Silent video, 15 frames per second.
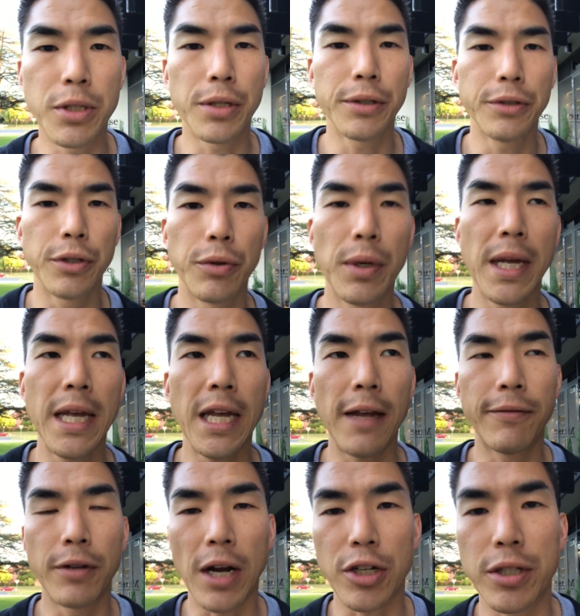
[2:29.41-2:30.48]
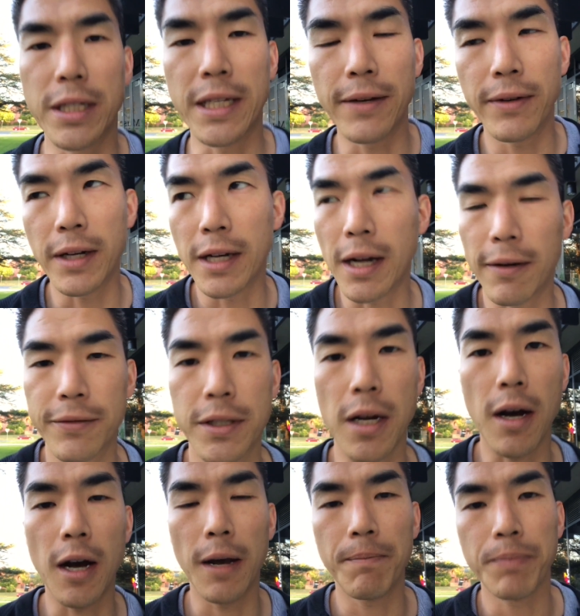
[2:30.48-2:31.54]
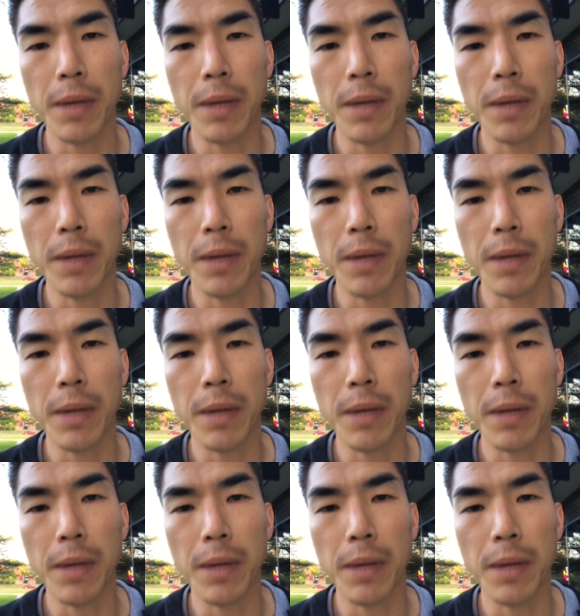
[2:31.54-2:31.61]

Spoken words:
to you if you actually give it enough time.